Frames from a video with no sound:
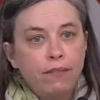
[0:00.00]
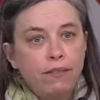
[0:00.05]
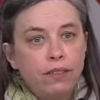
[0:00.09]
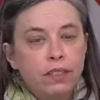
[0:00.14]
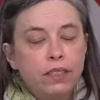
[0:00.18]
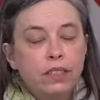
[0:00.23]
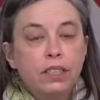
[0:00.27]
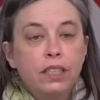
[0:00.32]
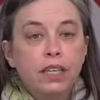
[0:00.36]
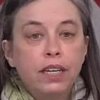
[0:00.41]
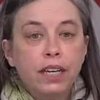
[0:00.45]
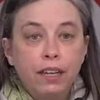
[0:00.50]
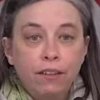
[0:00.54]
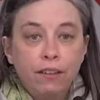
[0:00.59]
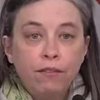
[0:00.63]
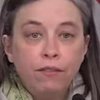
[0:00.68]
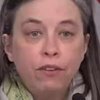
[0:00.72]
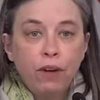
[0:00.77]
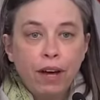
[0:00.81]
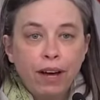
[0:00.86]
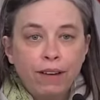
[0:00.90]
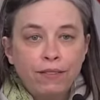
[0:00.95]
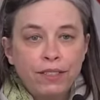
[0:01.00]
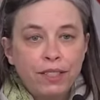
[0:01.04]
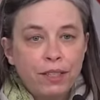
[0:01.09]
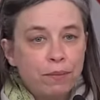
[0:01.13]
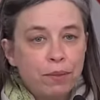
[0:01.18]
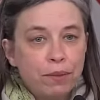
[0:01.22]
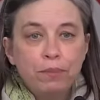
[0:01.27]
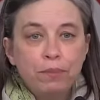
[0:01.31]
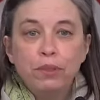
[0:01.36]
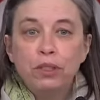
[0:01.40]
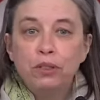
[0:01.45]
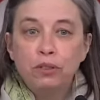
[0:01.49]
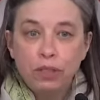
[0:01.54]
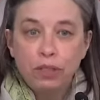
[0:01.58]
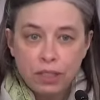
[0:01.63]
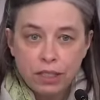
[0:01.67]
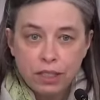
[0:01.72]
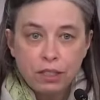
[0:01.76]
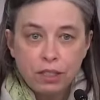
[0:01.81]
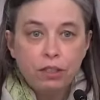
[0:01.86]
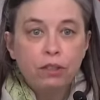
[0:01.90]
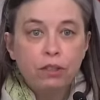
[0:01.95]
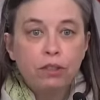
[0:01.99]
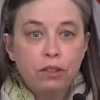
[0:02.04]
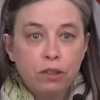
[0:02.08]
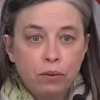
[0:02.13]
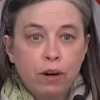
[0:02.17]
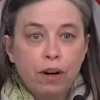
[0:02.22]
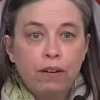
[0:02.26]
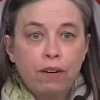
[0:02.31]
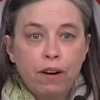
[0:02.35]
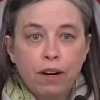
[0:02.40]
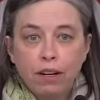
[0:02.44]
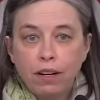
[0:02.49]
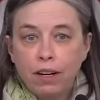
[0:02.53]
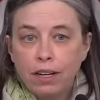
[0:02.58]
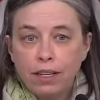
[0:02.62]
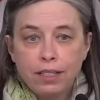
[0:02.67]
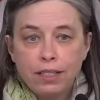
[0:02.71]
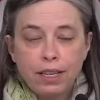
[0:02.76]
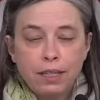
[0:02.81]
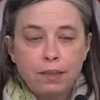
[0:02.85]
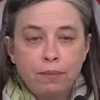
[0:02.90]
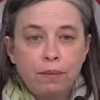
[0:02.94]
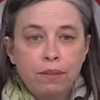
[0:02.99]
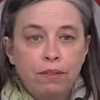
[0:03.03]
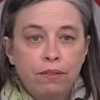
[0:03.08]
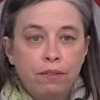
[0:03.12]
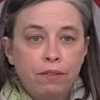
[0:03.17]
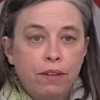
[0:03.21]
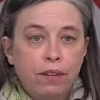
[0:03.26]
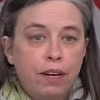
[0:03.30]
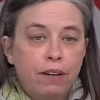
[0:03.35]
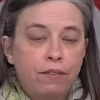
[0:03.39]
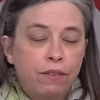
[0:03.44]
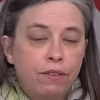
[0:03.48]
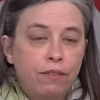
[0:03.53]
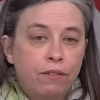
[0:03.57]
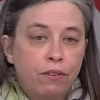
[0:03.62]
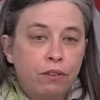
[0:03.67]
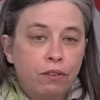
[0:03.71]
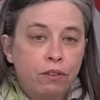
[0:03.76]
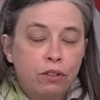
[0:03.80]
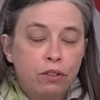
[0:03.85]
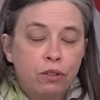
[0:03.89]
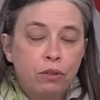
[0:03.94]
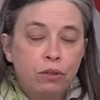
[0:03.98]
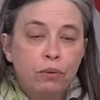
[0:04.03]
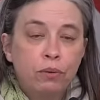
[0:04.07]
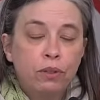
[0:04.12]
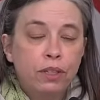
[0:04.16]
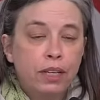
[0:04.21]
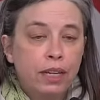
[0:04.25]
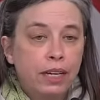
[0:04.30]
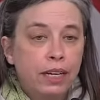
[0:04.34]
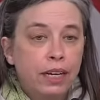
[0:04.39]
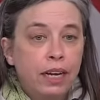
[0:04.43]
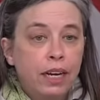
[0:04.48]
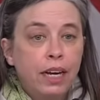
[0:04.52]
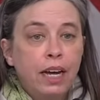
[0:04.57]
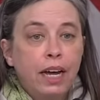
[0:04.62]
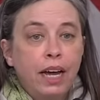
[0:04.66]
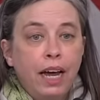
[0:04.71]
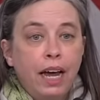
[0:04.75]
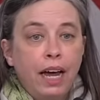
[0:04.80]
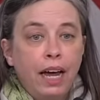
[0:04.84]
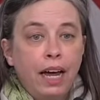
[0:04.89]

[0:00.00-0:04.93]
Obviously, if you have symptoms, you still do our online assessment and referral tool and